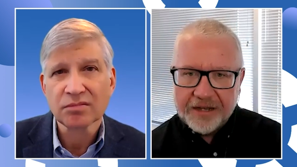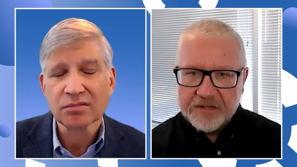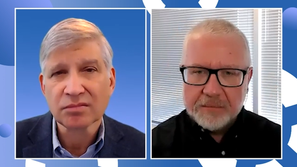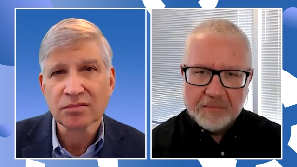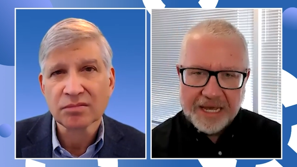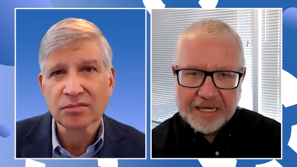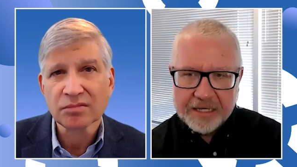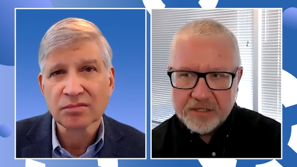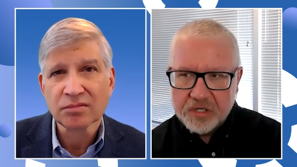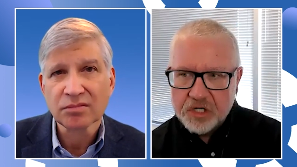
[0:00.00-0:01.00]
Speaker 1: they have to
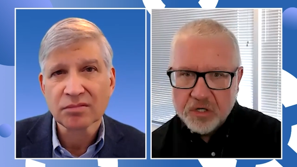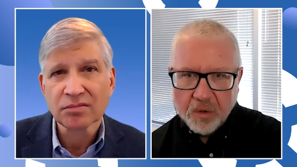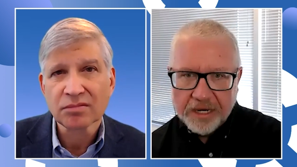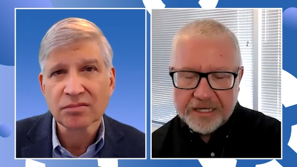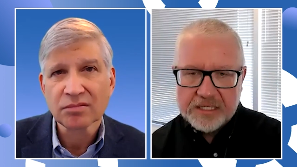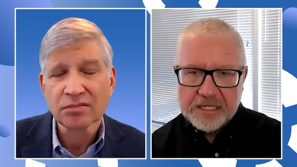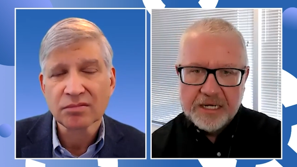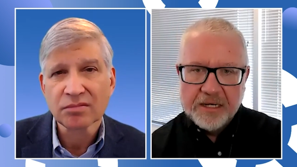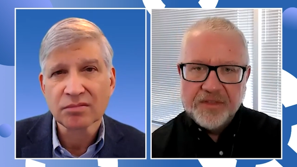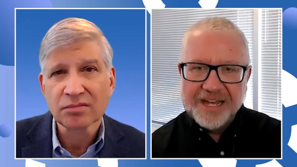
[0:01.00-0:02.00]
make a
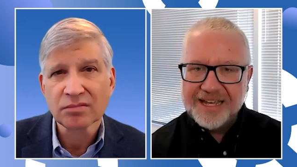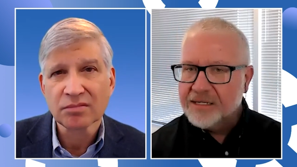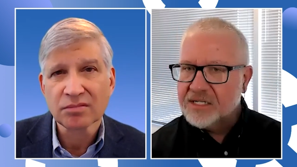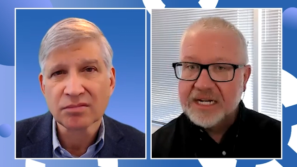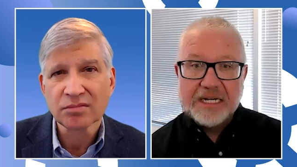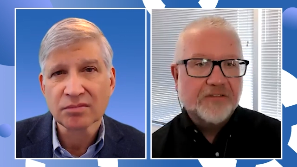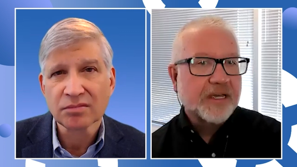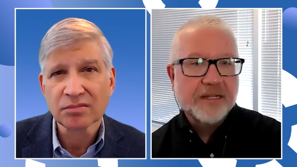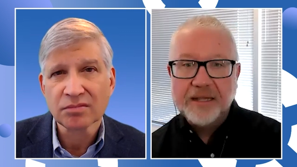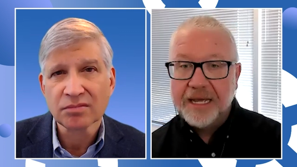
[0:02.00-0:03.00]
choice that can
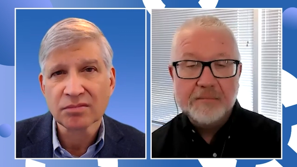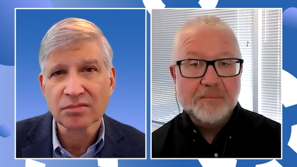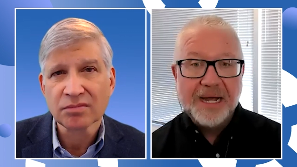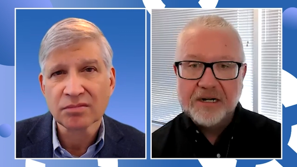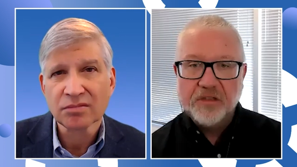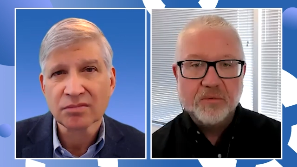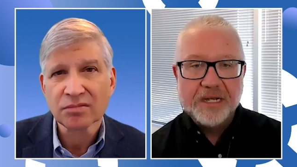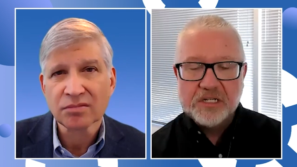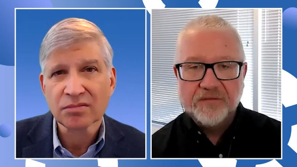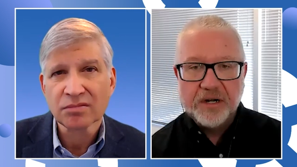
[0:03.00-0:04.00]
significantly impact the
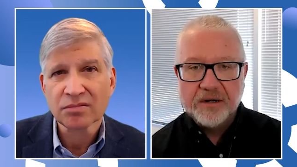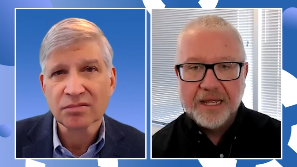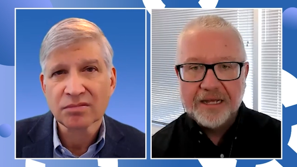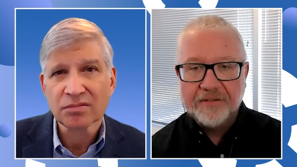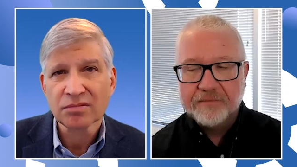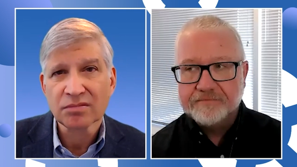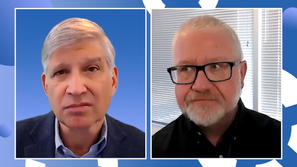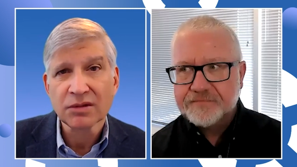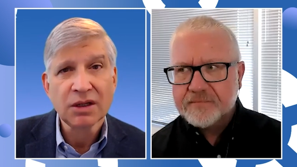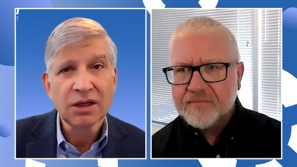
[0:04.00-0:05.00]
rest of their life.
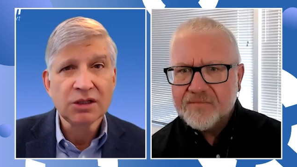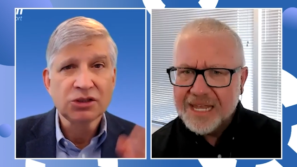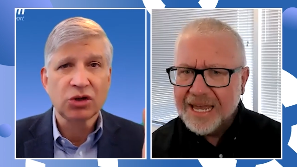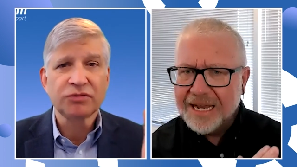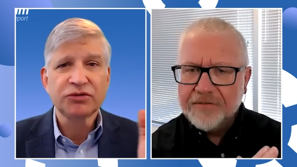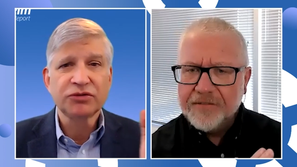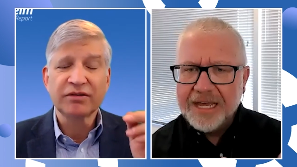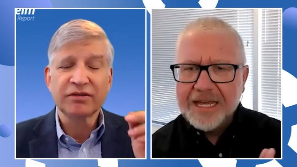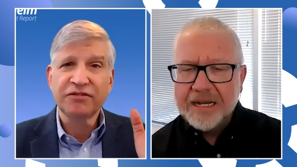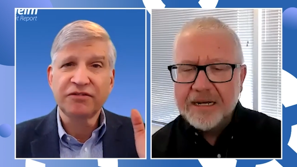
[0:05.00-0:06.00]
So if you and
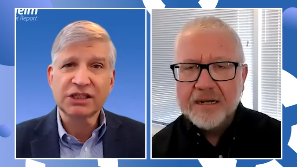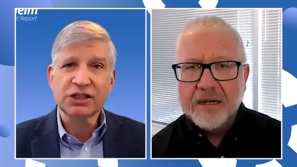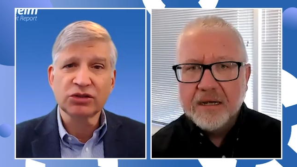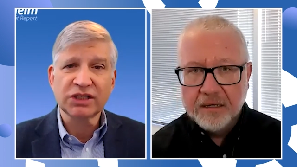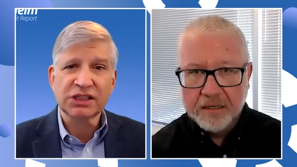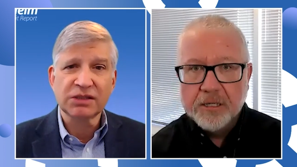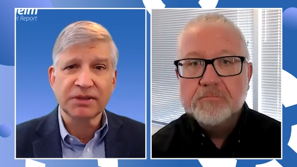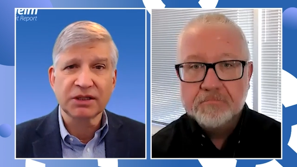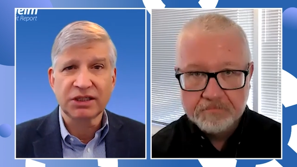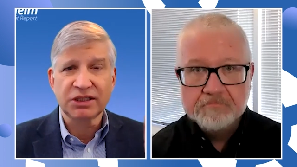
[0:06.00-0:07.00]
have if
Speaker 2: a
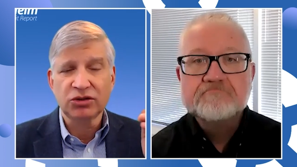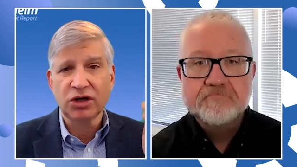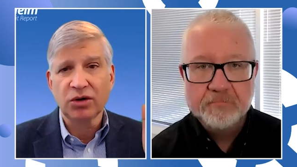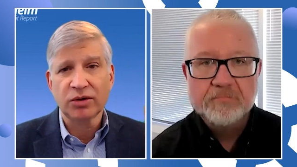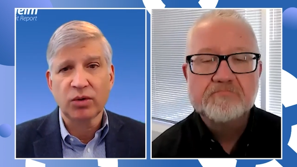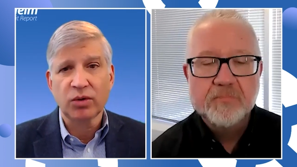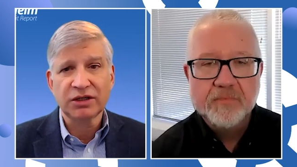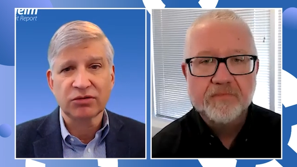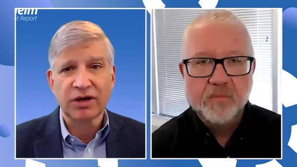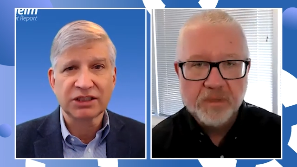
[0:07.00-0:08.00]
disability, you go in one
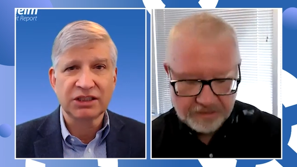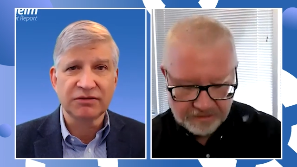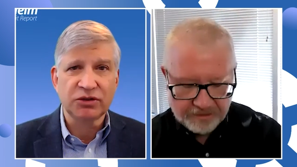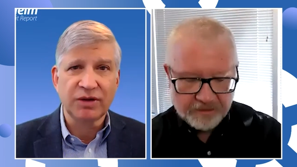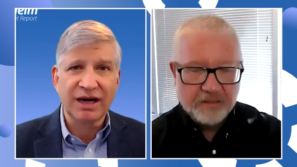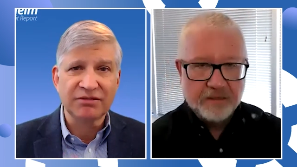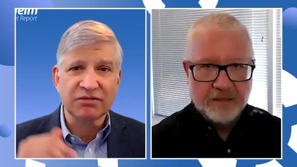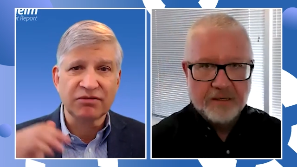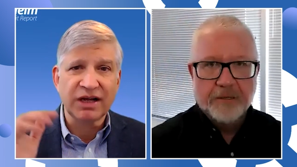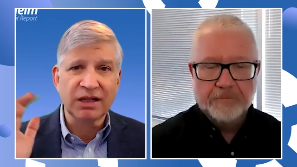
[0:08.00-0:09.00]
direction. If you have a
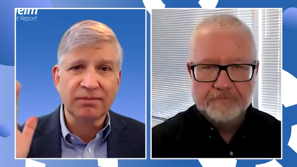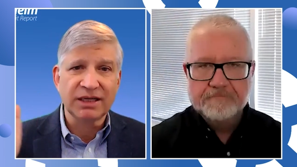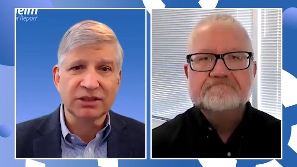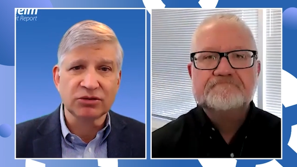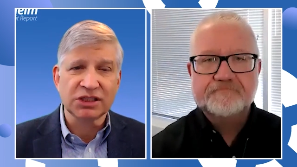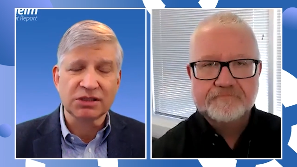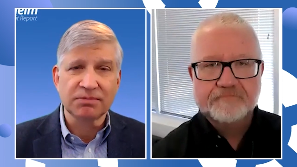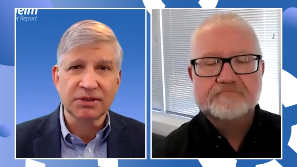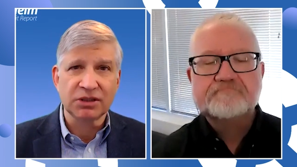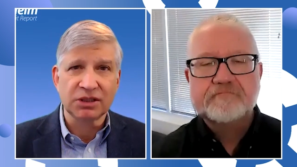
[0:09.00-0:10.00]
developmental
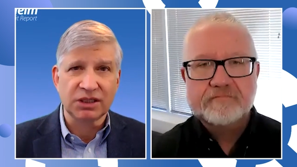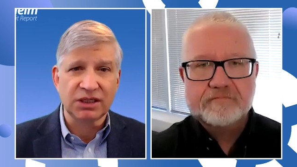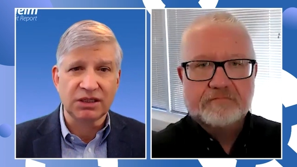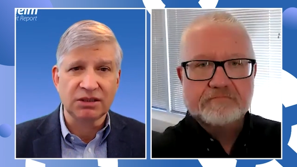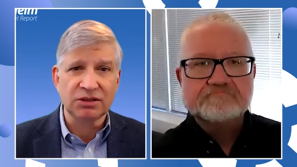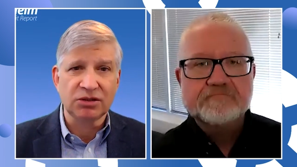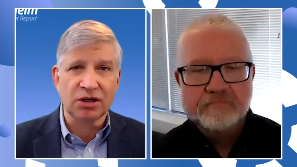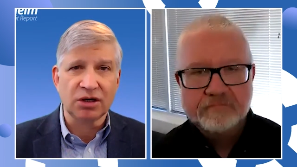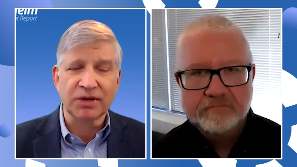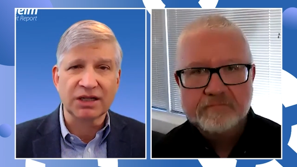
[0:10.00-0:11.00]
disability, you
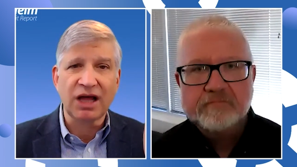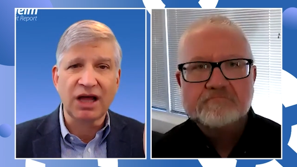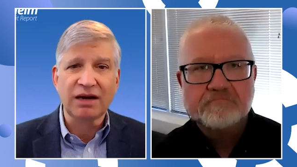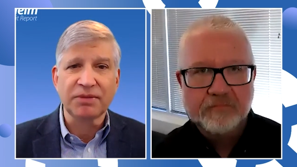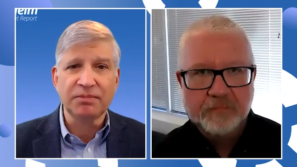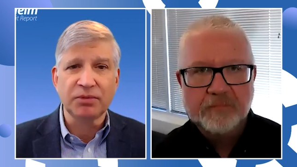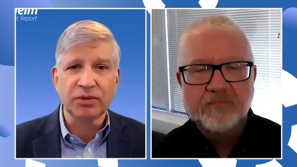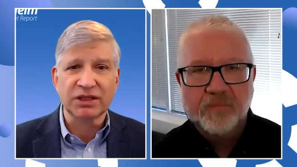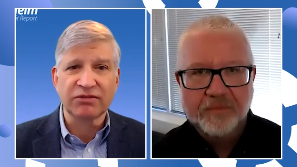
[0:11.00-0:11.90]
go. But a lot of people with